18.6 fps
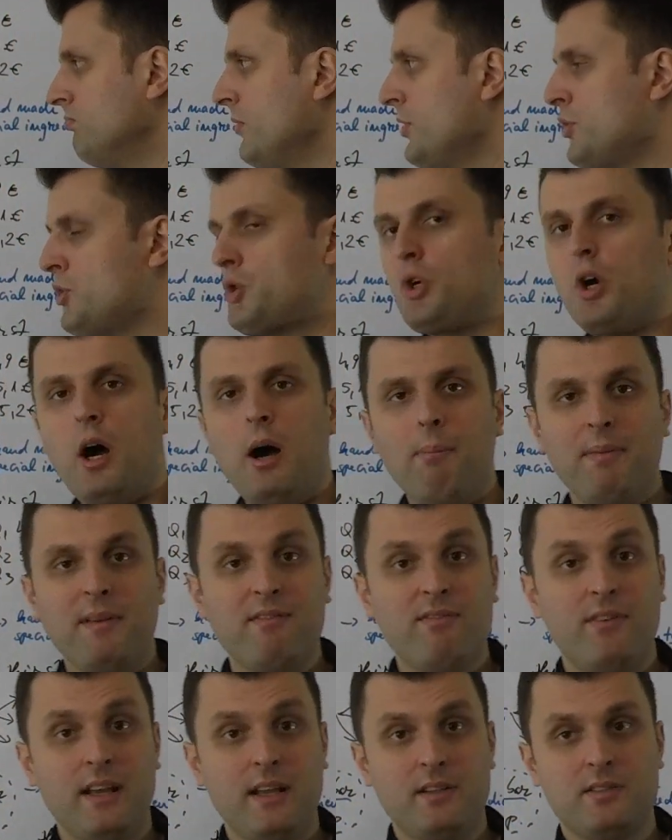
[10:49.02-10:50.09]
drop
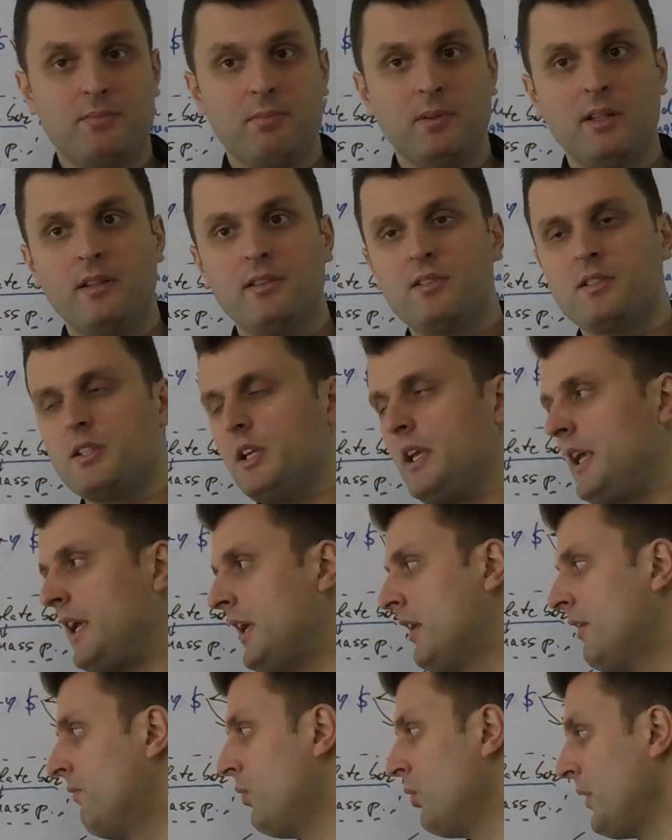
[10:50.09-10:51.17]
investments
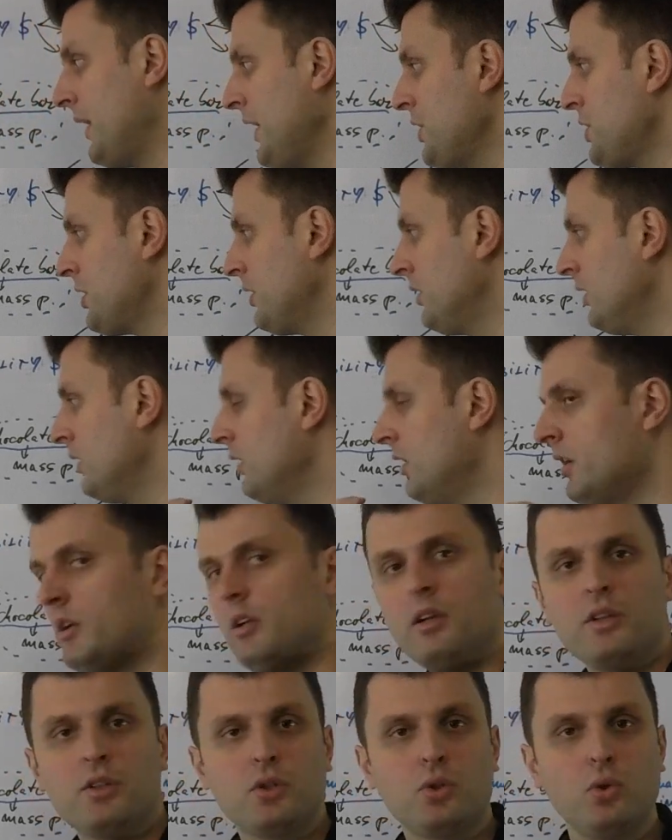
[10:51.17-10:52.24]
in vocational
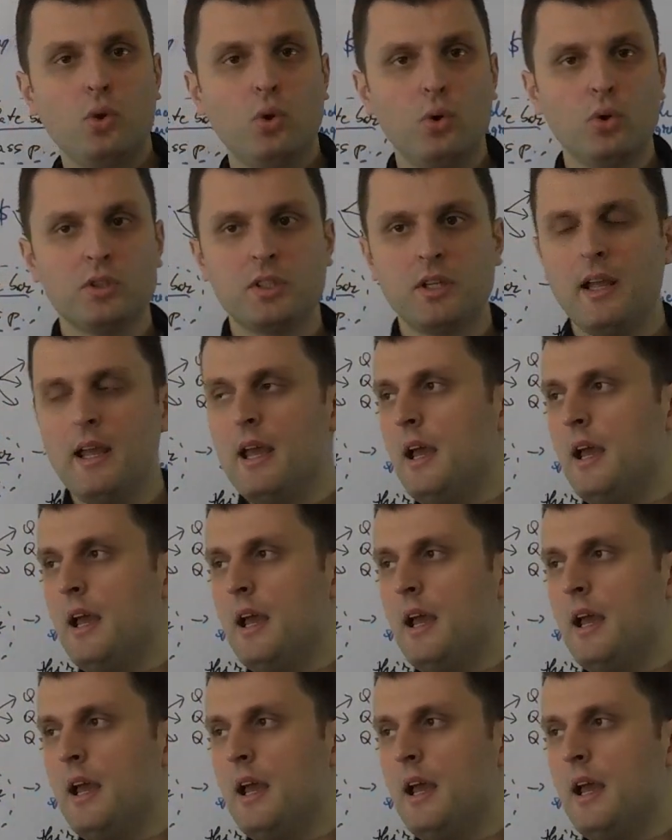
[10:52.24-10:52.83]
schools,